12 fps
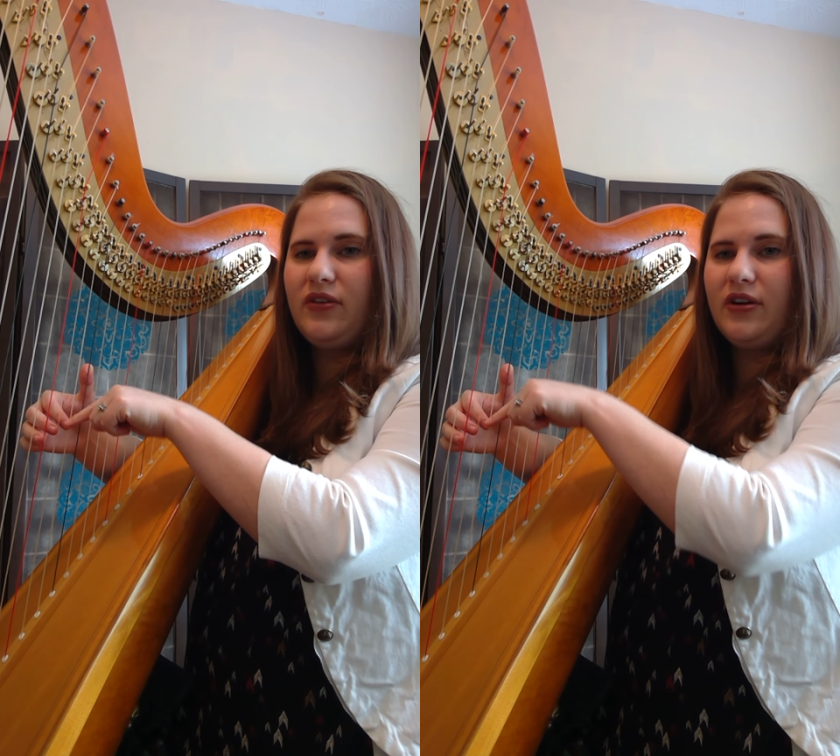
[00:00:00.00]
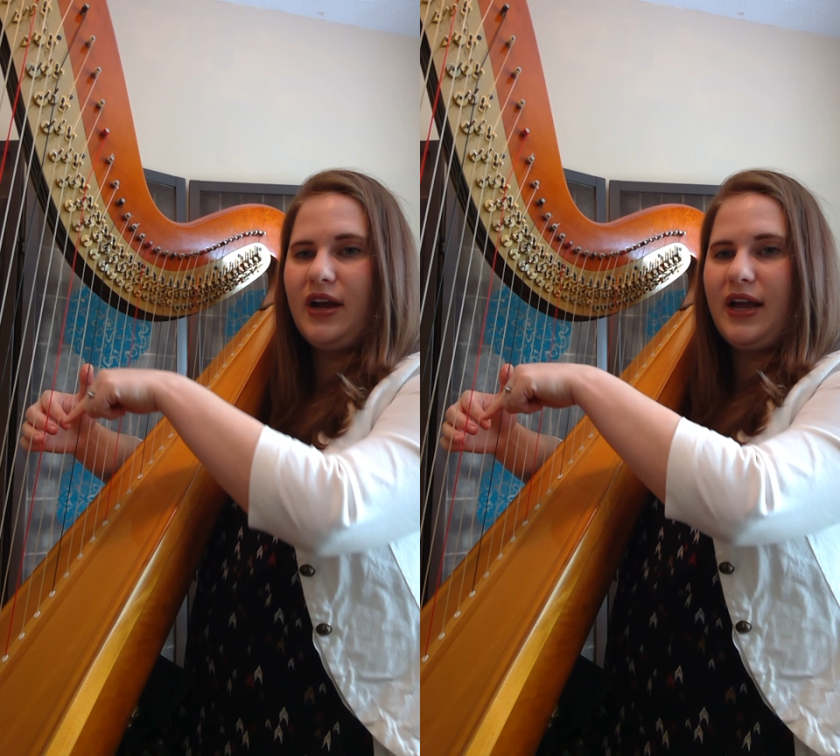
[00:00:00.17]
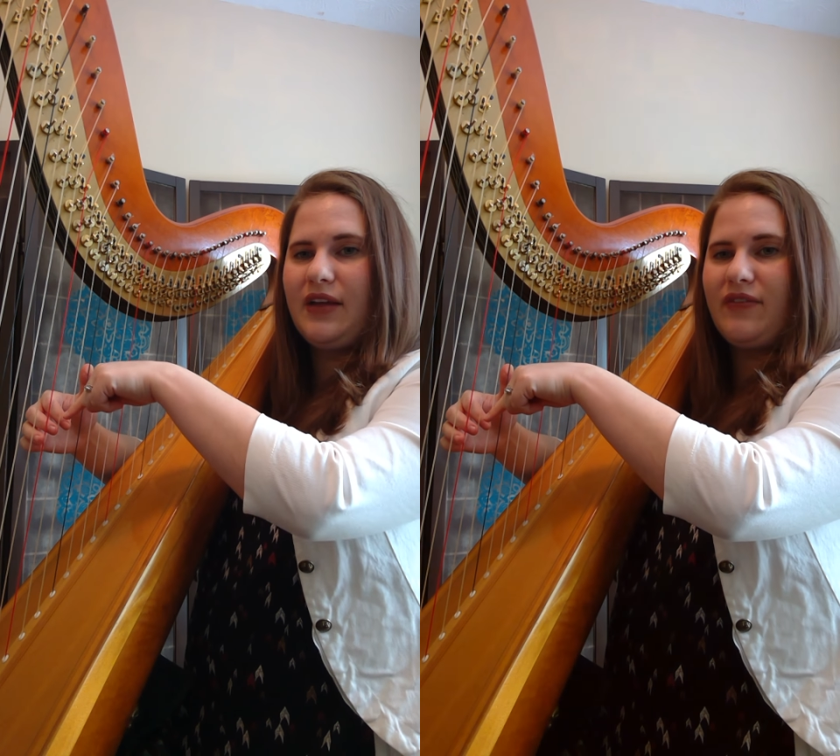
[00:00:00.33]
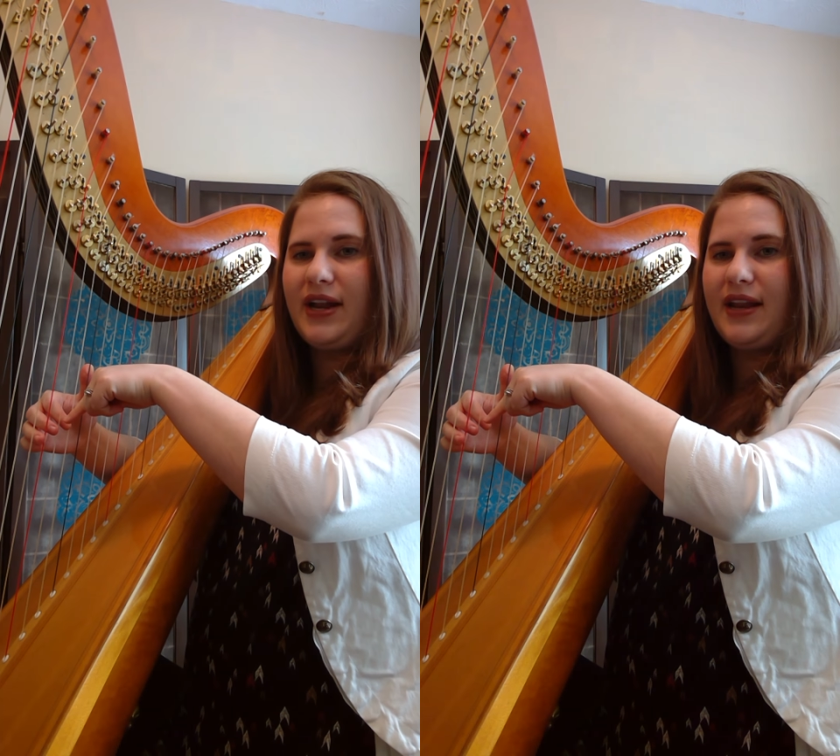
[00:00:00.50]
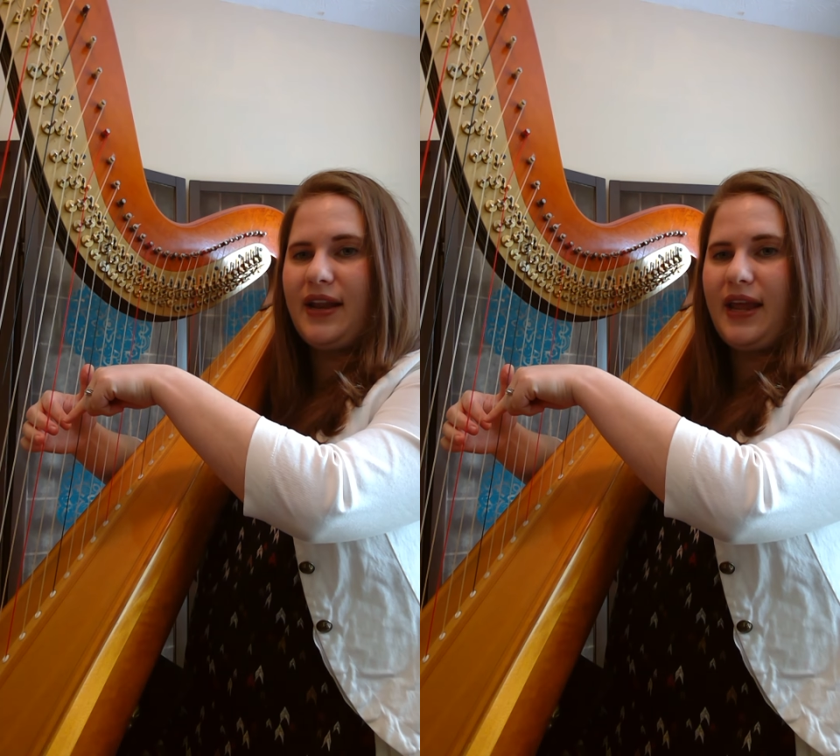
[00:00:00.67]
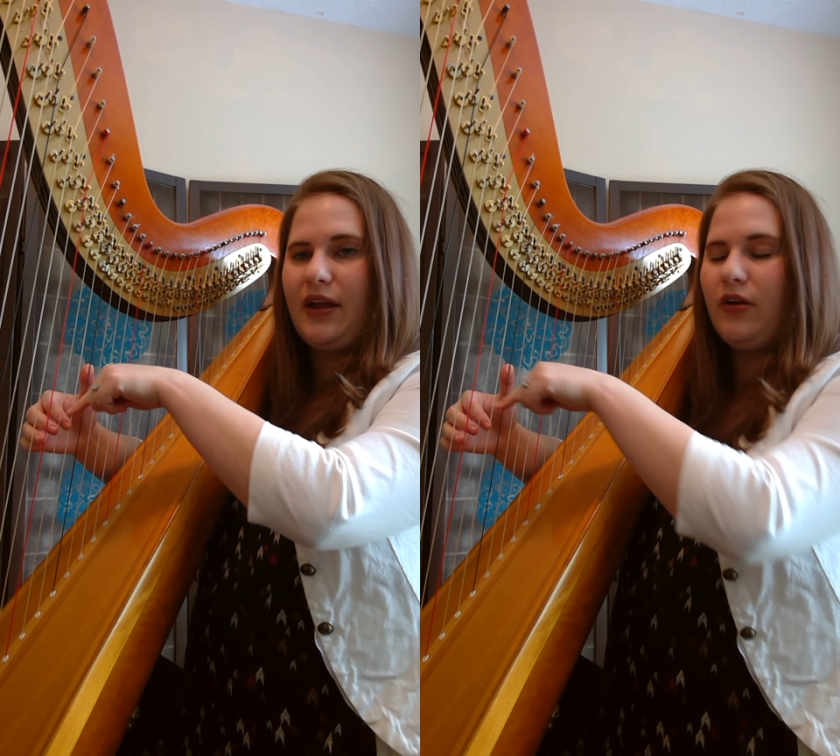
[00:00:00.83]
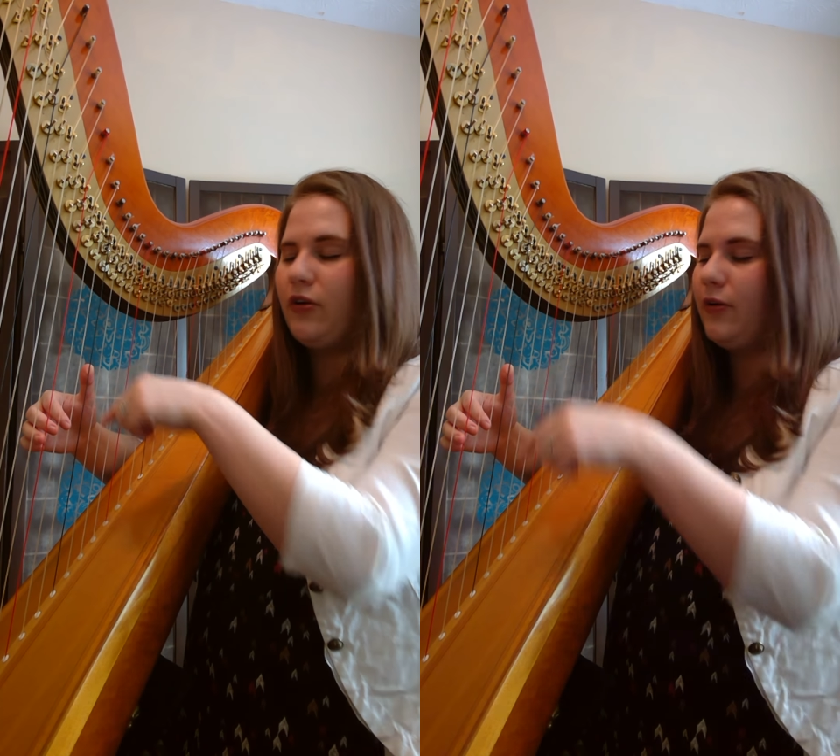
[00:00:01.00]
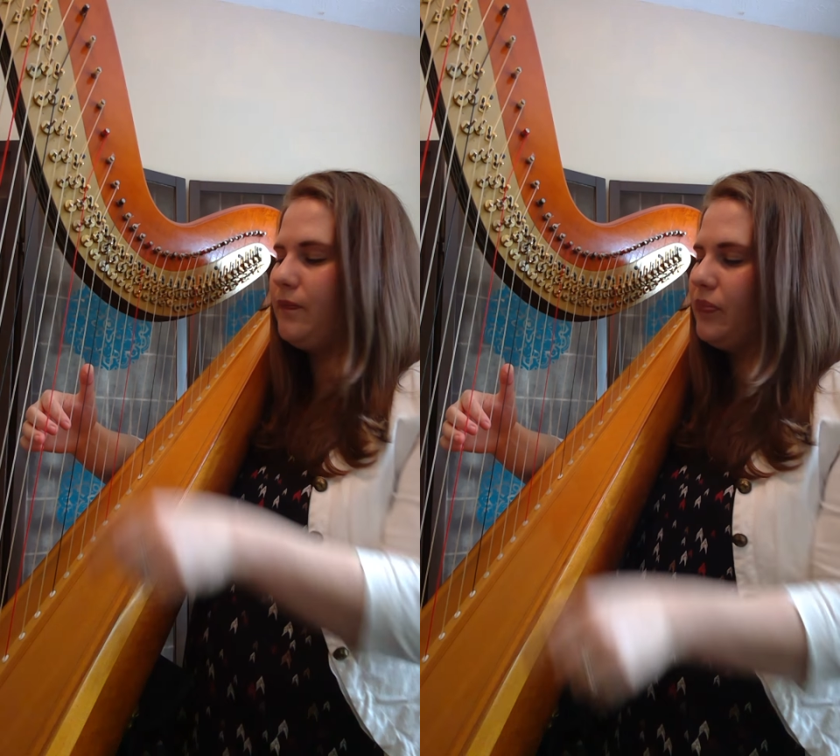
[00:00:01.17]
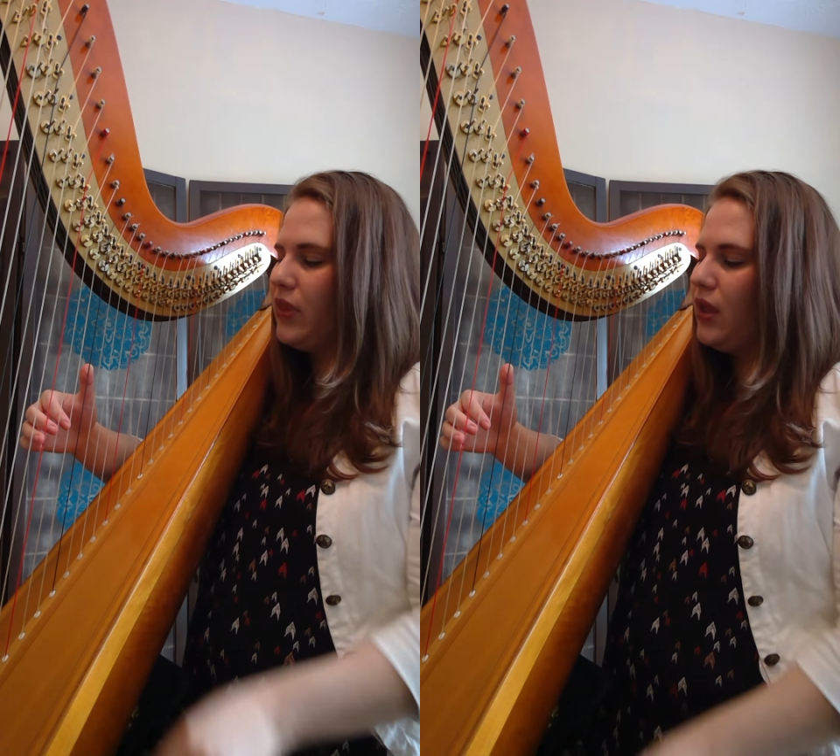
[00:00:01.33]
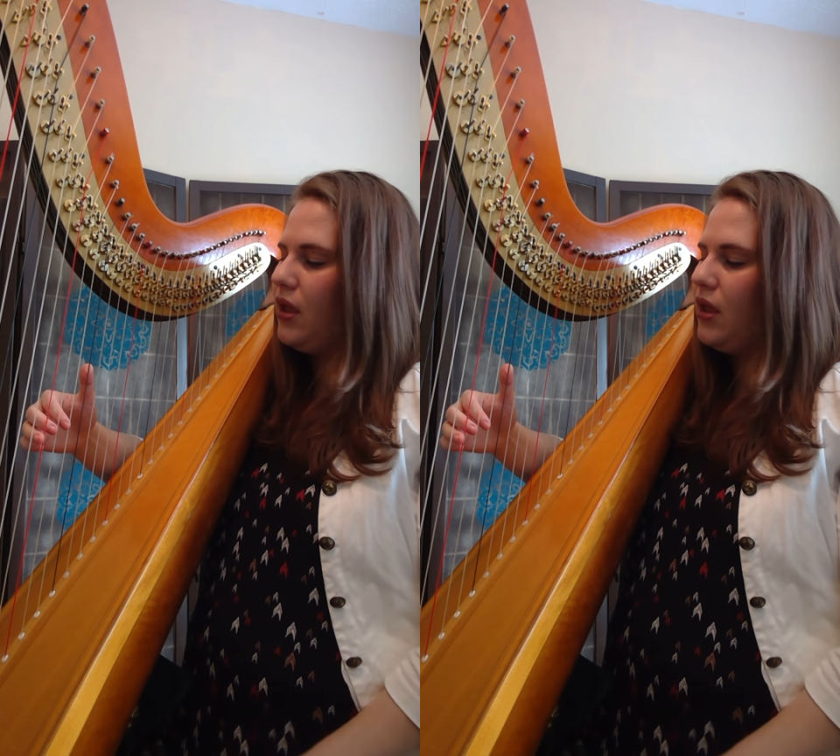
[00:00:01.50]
They're kind of at an angle.